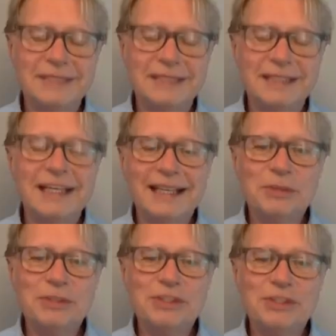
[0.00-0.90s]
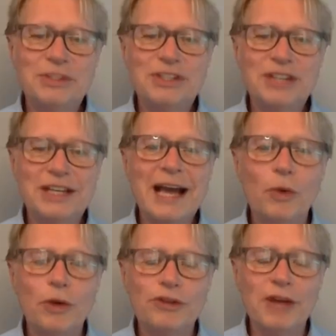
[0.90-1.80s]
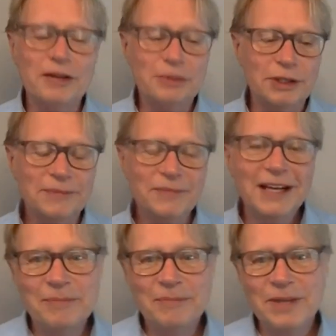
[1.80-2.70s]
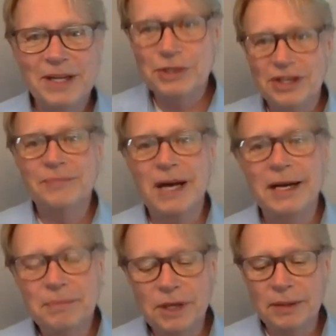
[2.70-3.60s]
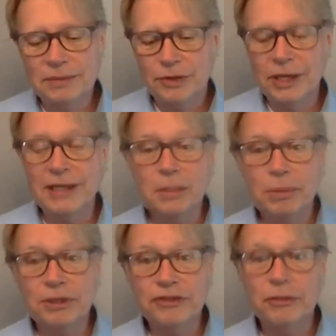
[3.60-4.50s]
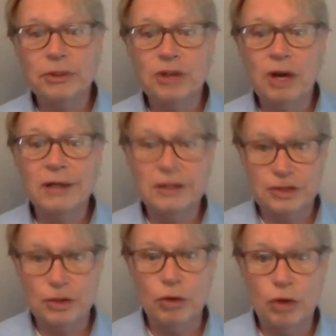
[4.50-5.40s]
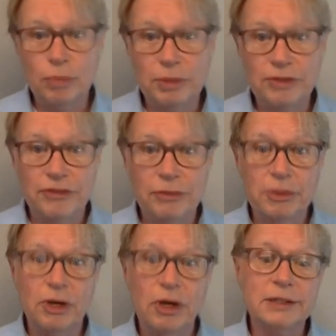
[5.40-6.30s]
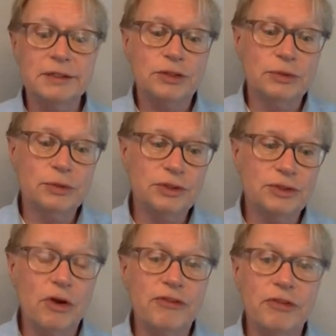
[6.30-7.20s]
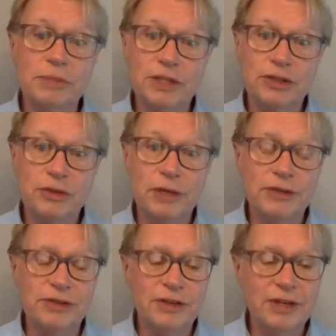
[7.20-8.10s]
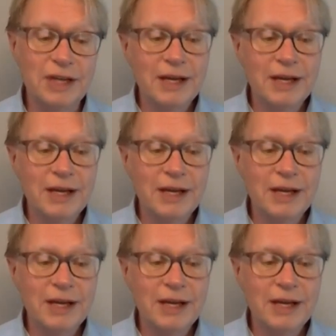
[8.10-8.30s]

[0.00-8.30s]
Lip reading: Yeah, it was the Academy Awards, actually. I created a piece for Madonna, a solo piece for Madonna to a song from Dick Tracy.